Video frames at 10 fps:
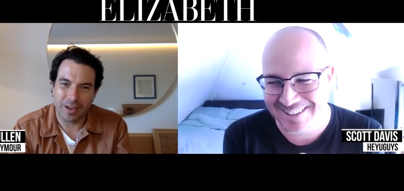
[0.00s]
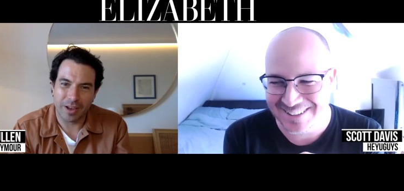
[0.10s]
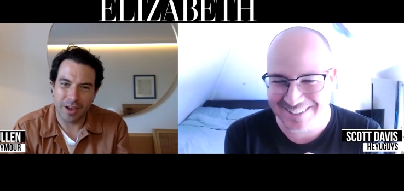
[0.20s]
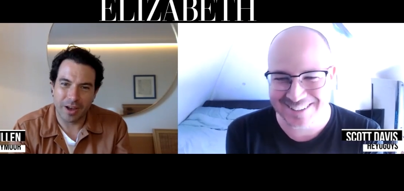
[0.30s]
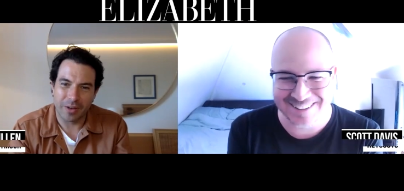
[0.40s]

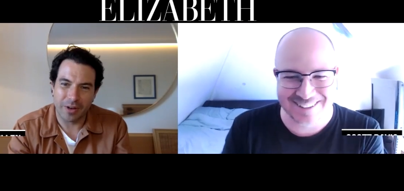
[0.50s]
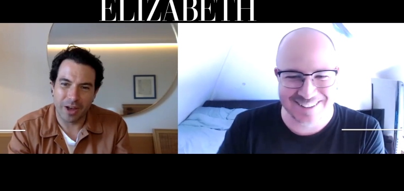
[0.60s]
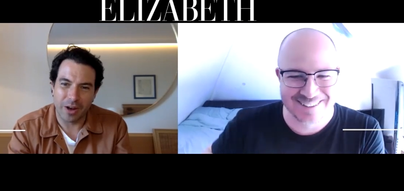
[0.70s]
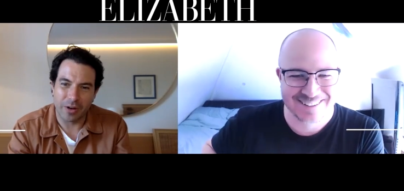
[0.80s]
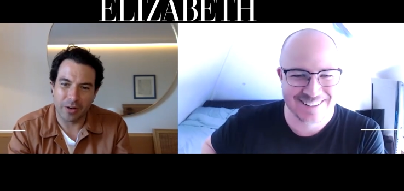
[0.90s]
Speaker 1: Oh,
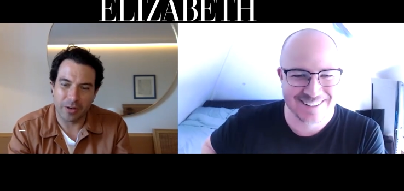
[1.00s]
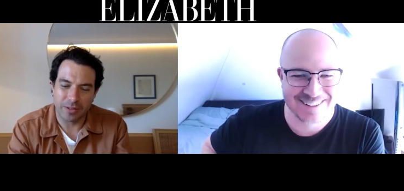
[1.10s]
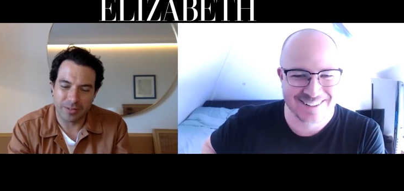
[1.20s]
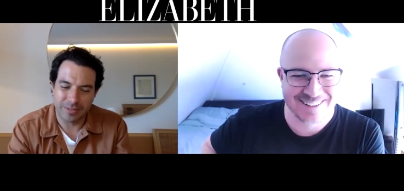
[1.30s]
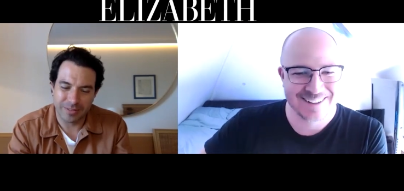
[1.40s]

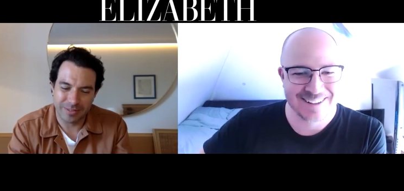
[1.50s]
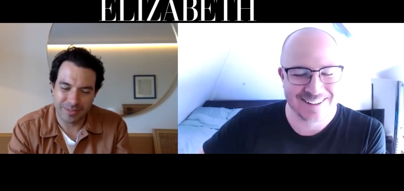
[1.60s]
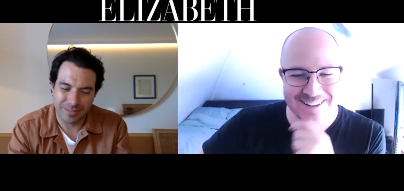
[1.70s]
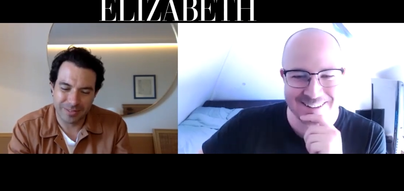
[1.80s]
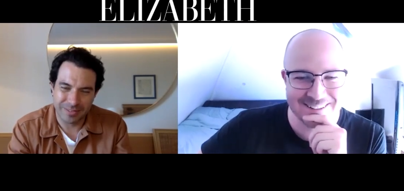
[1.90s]

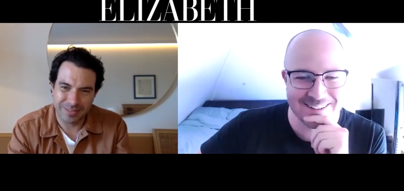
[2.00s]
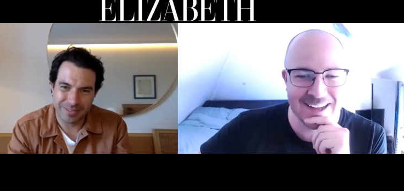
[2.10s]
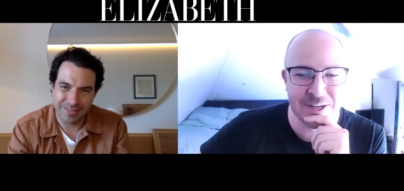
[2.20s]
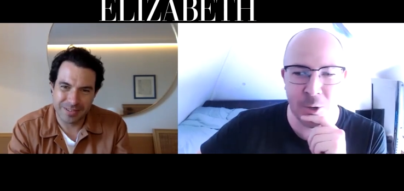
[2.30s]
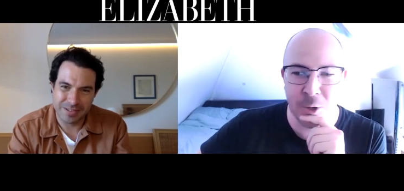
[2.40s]
no.
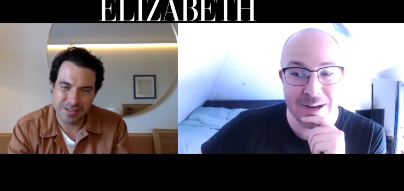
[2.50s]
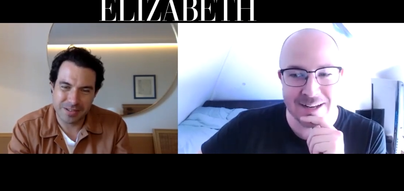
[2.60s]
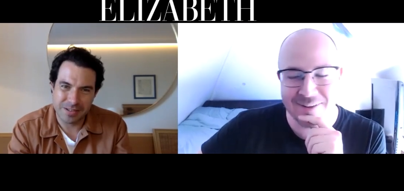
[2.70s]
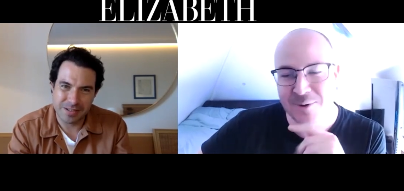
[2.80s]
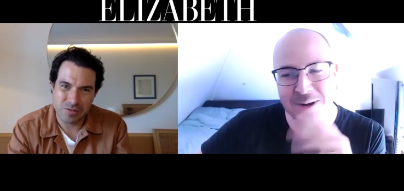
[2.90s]
You're not
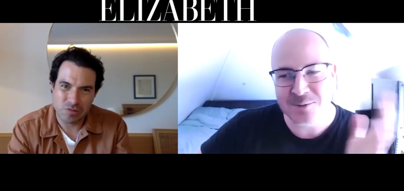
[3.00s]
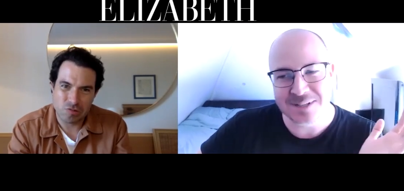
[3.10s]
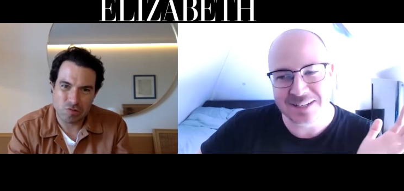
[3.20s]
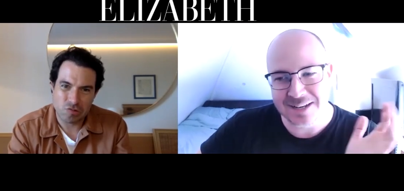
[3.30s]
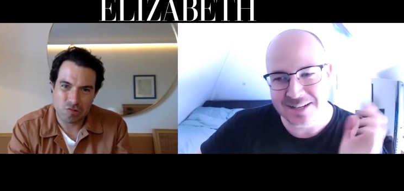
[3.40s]
in. Everyone else
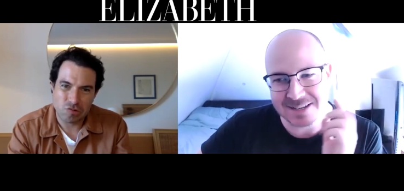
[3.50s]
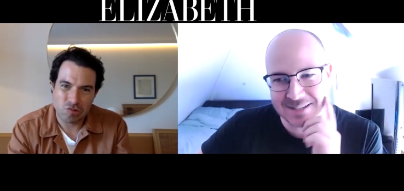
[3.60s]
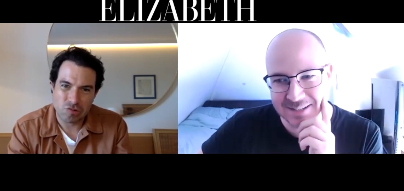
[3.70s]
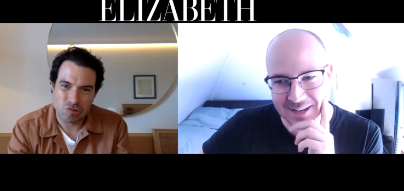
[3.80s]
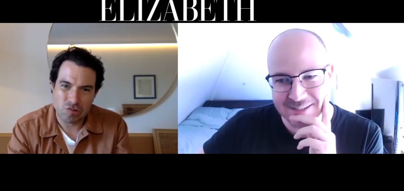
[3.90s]
was in London
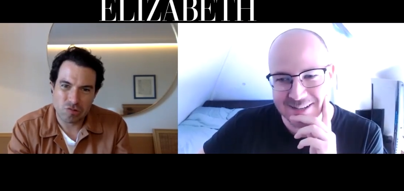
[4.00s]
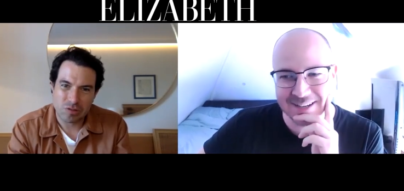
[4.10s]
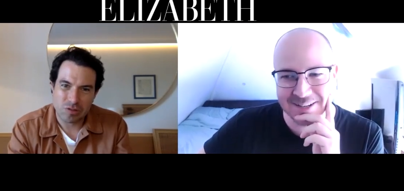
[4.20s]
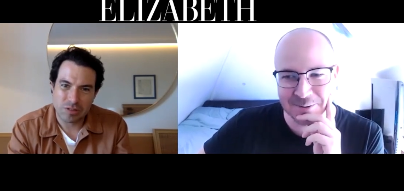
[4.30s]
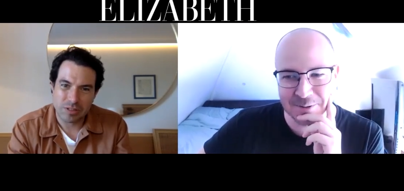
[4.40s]
yesterday. I
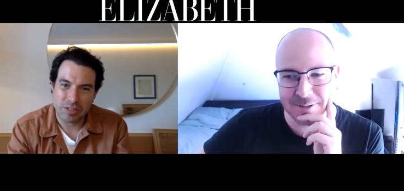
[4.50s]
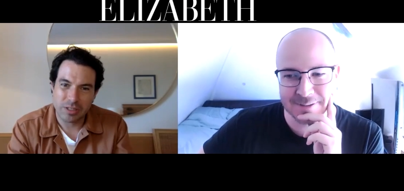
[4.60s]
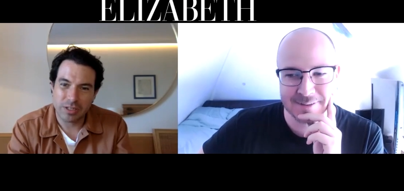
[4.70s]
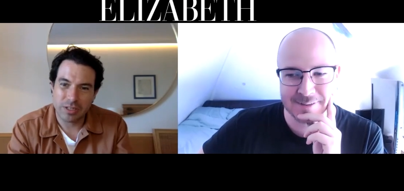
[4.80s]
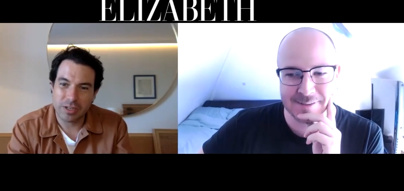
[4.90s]
take it you're not.
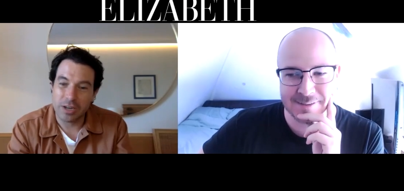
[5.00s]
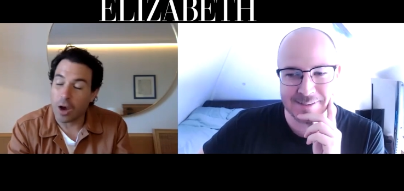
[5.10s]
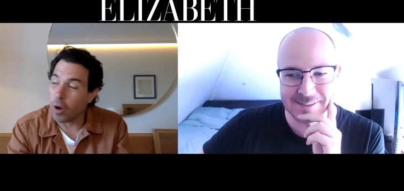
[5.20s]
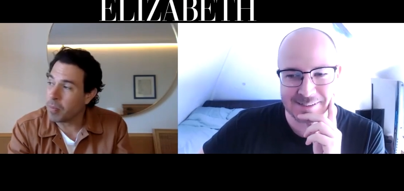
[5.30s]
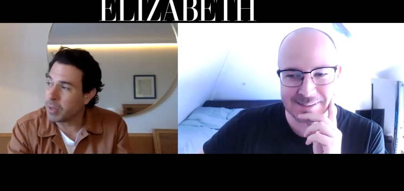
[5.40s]

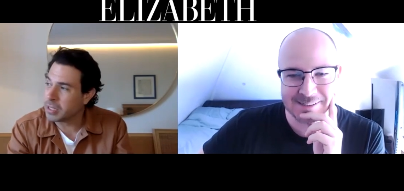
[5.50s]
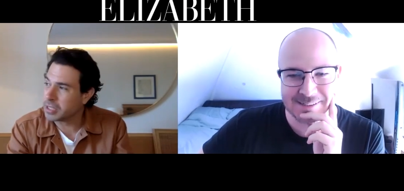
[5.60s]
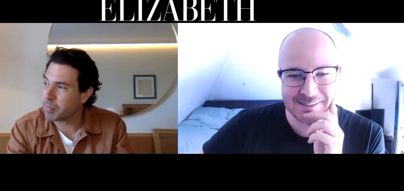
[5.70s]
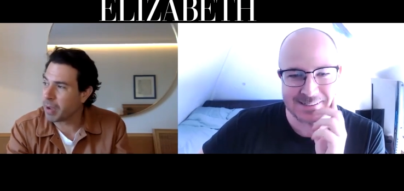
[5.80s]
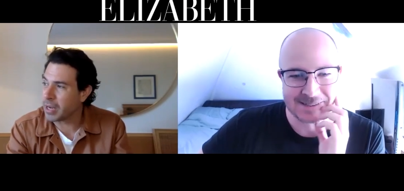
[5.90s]
Speaker 2: No, I'm in
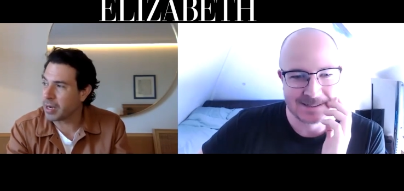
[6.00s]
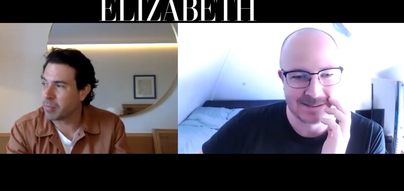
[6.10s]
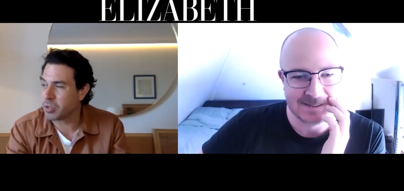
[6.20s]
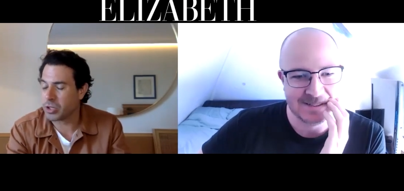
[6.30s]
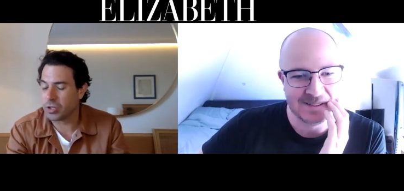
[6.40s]
Spain. I'm
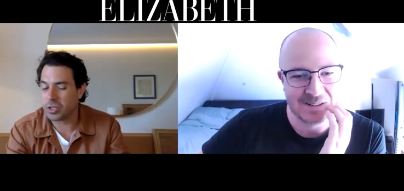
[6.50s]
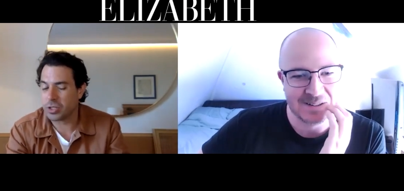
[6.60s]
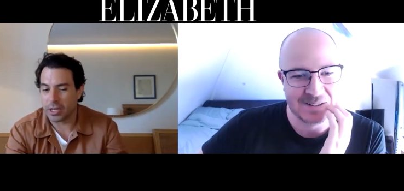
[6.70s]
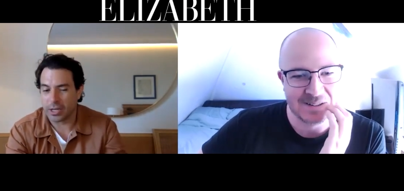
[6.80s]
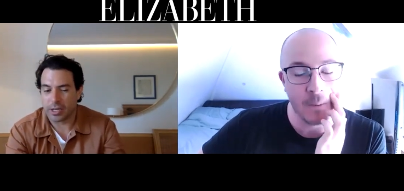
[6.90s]

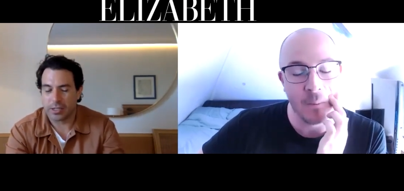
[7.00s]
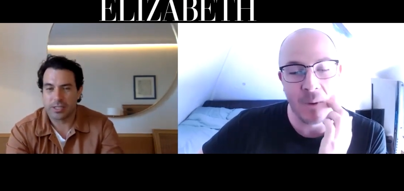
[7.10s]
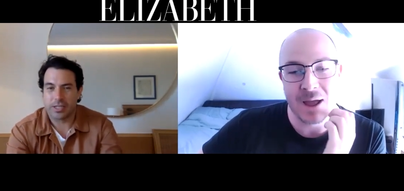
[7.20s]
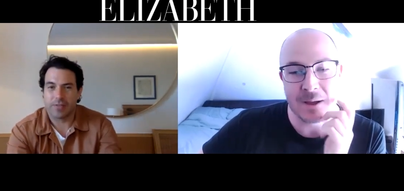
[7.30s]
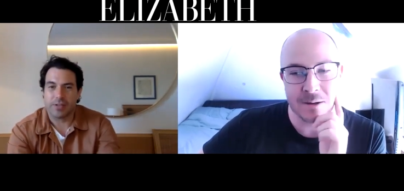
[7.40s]
shooting a T
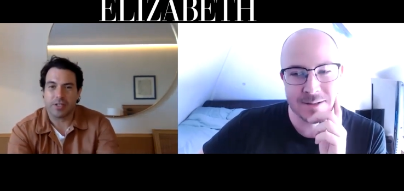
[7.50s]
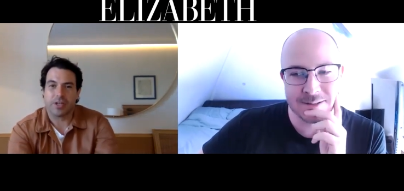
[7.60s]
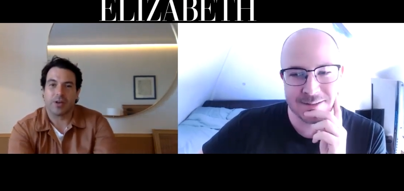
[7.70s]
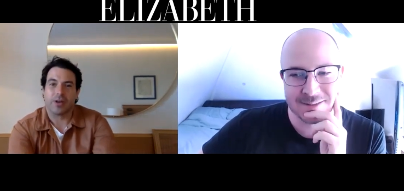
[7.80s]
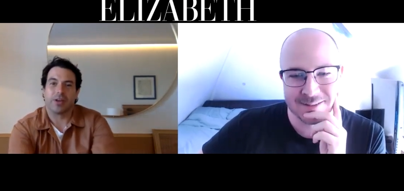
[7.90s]
Speaker 1: V wow. show
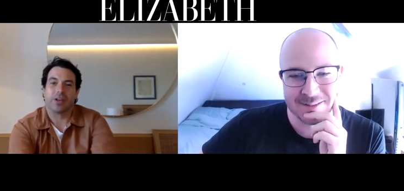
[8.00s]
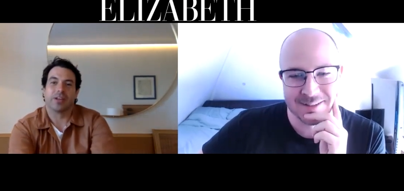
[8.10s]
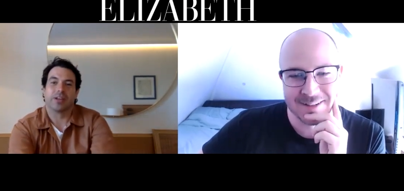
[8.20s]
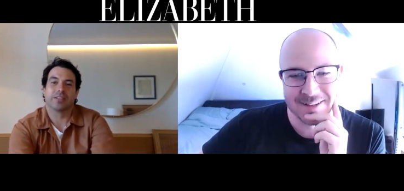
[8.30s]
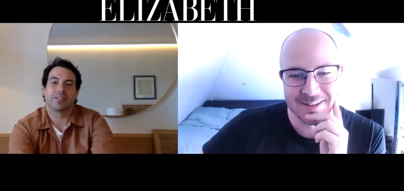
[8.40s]
here.
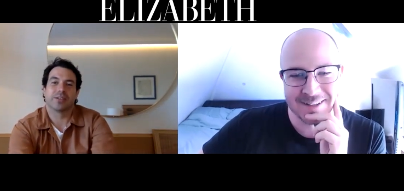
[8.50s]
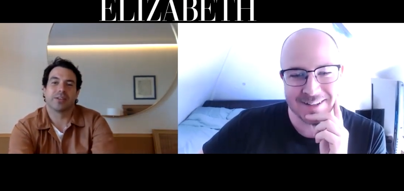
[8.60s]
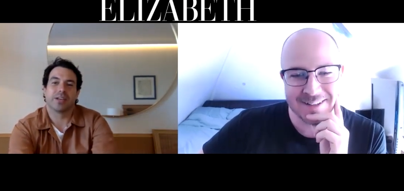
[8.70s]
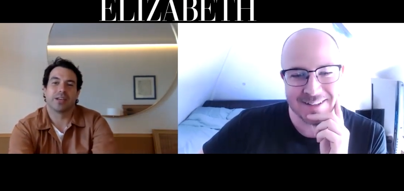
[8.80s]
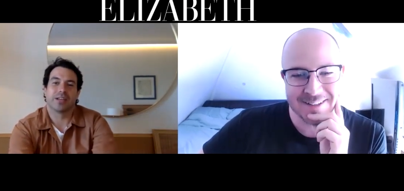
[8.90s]
So
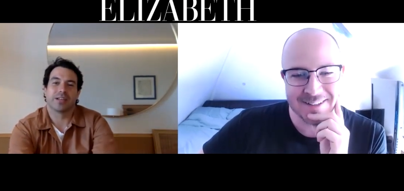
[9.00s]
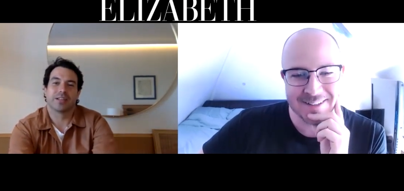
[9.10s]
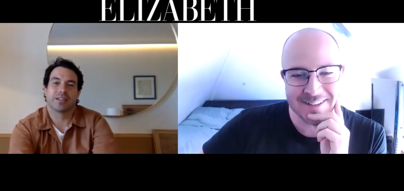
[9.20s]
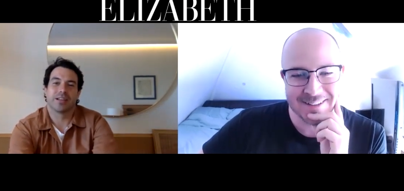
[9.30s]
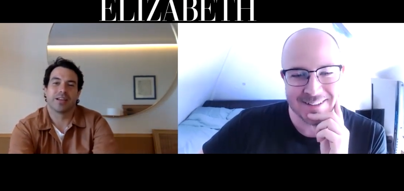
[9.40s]
yeah,
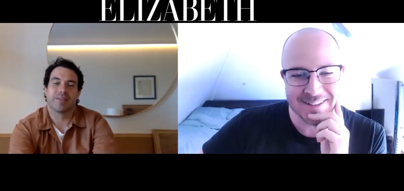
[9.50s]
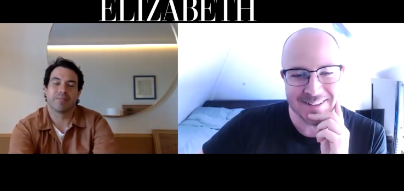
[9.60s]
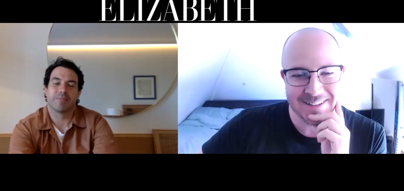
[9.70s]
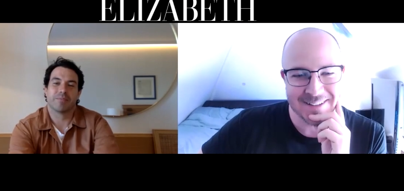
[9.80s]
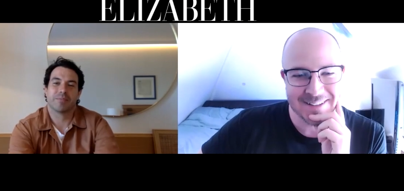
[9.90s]
Speaker 2: um,
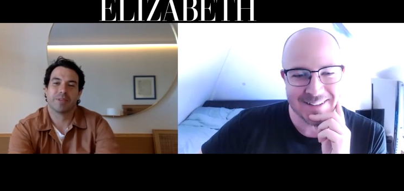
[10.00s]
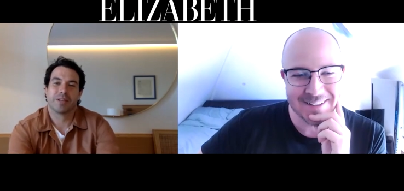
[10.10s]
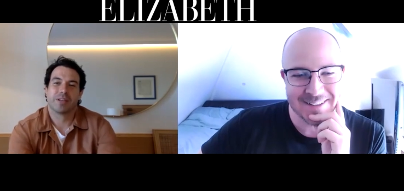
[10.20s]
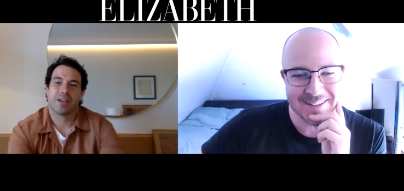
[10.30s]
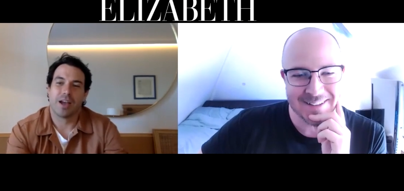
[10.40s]

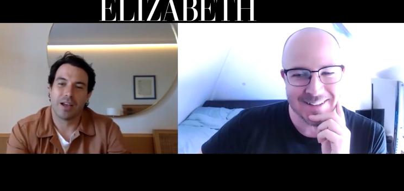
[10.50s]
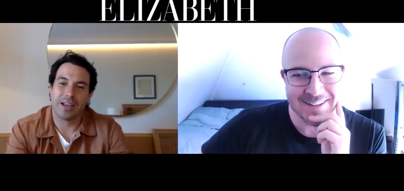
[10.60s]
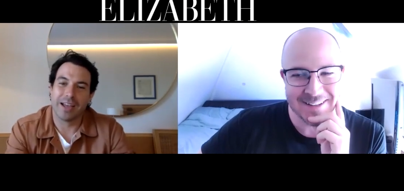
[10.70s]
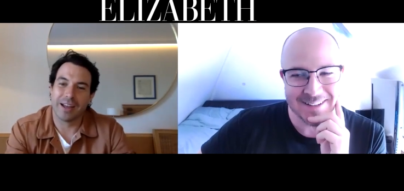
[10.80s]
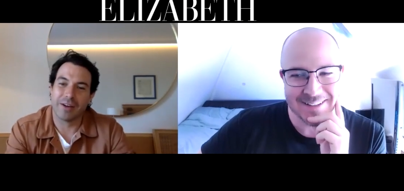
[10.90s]
yeah.